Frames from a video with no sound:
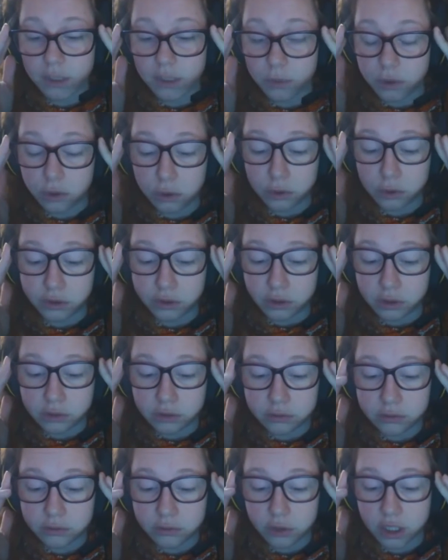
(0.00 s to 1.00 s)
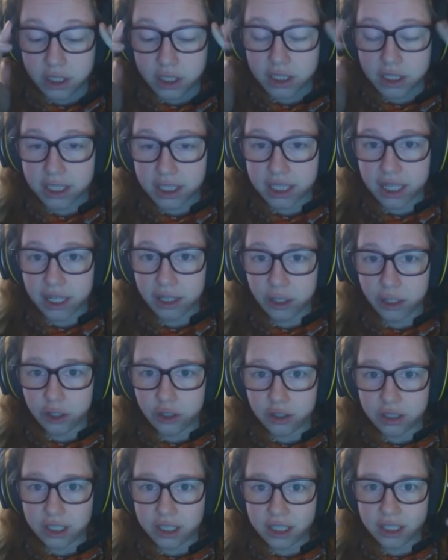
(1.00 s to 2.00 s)
awful, just seeing
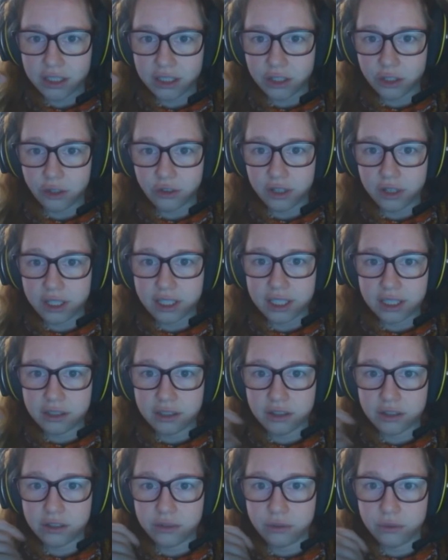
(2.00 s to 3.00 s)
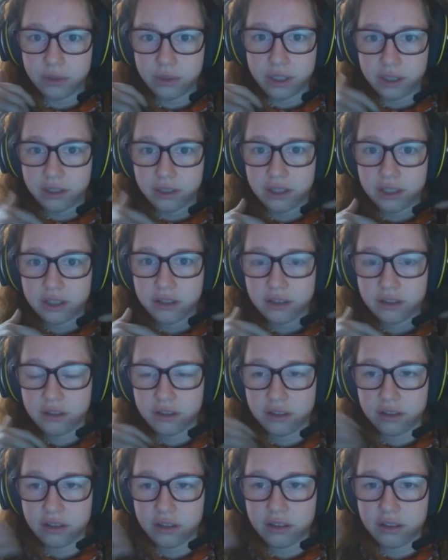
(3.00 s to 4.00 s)
her disintegrate into this
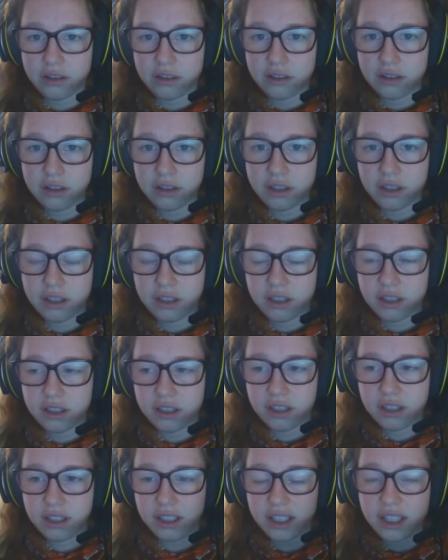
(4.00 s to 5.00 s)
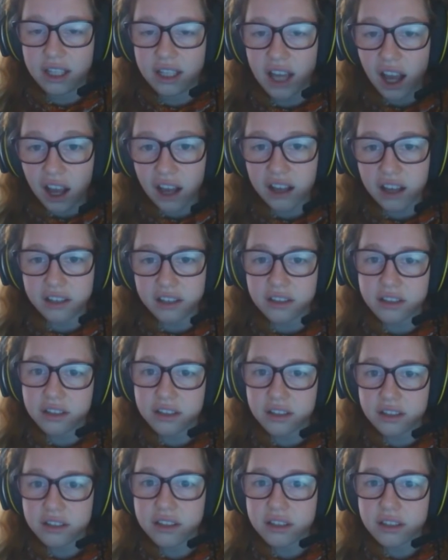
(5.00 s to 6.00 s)

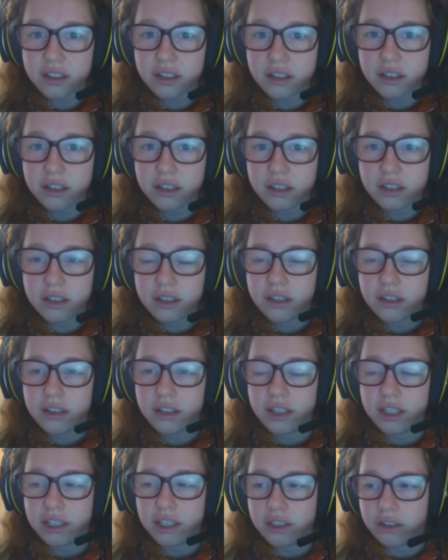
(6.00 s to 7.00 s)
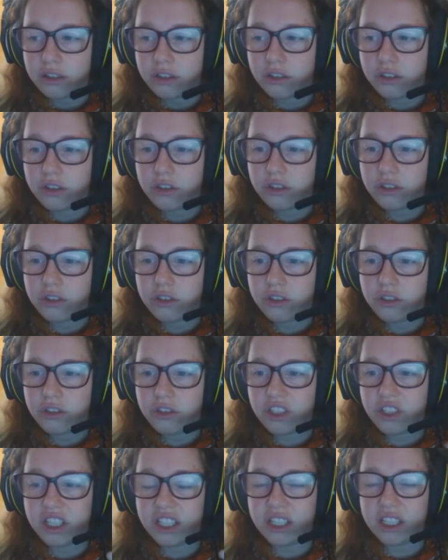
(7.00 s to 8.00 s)
carcass. And
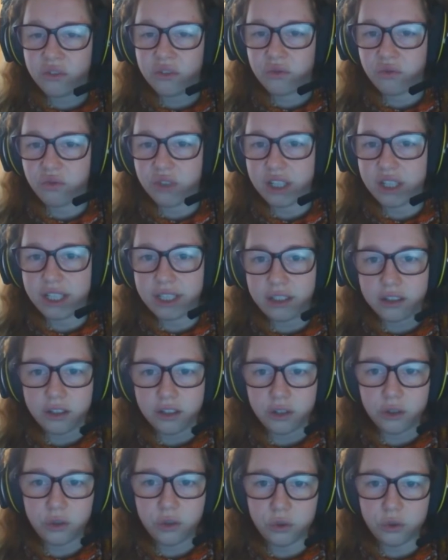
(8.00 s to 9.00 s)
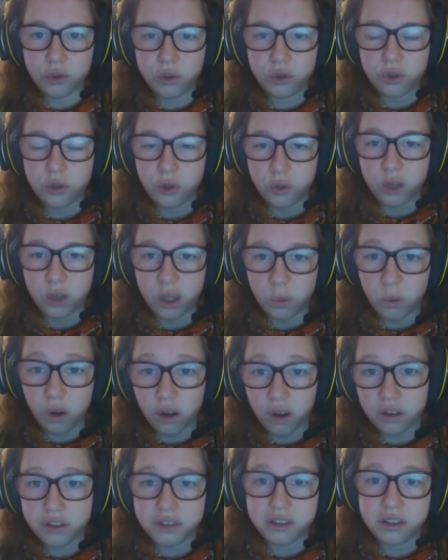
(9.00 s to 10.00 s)
she didn't really know who I
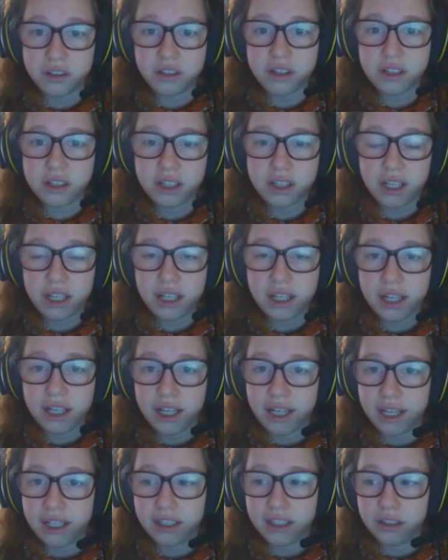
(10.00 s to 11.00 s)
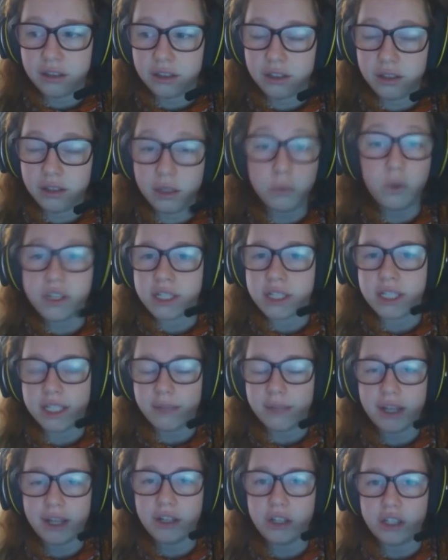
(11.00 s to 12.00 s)
was, and it wasn't
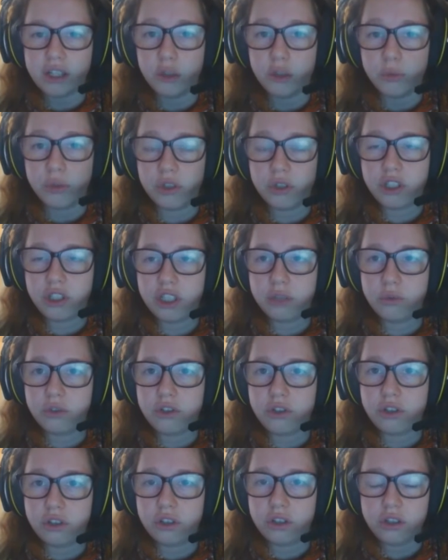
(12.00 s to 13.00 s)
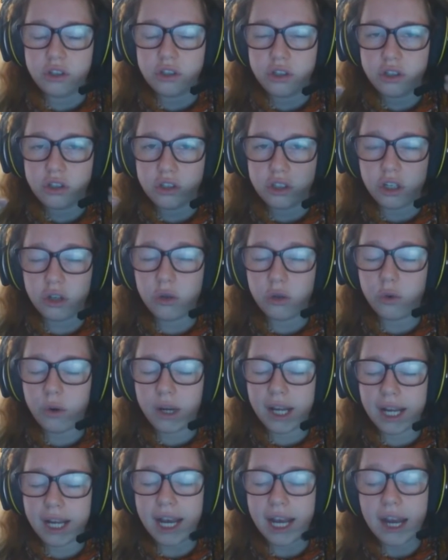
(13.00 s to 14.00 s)
dementia, but she was just so
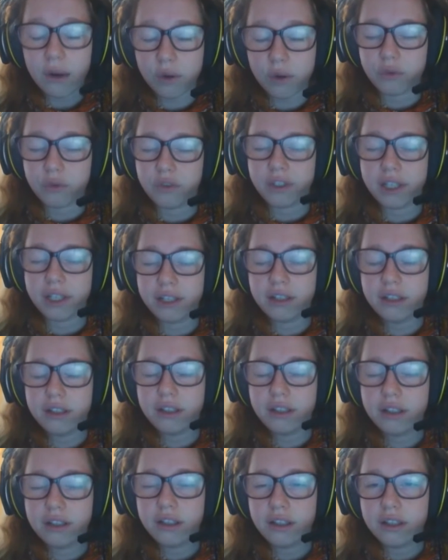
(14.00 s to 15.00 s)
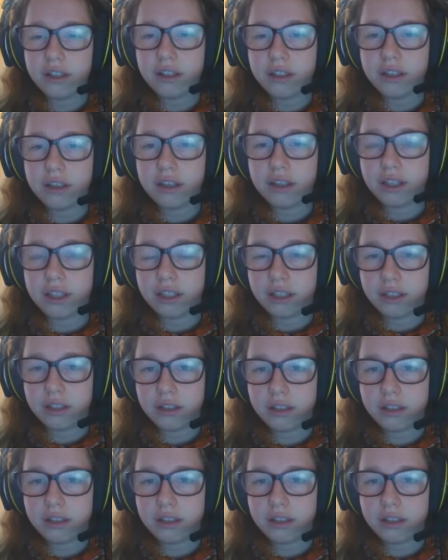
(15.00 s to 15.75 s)
out of it that